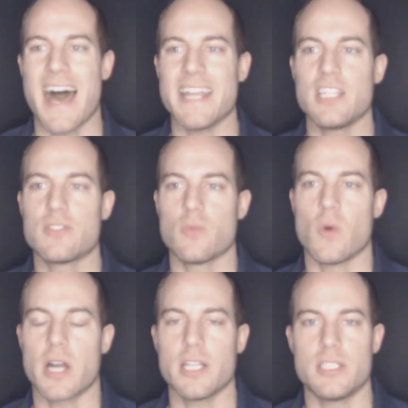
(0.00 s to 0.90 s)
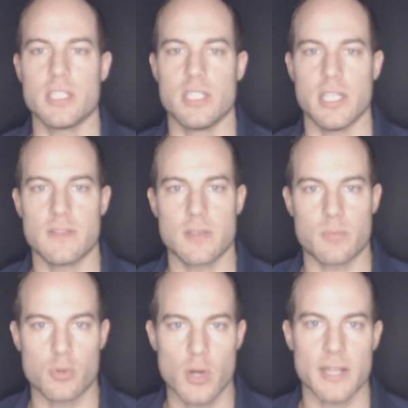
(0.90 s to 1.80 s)
I just wanted to get the
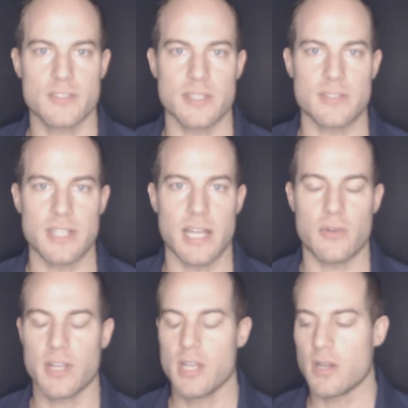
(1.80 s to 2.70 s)
process down.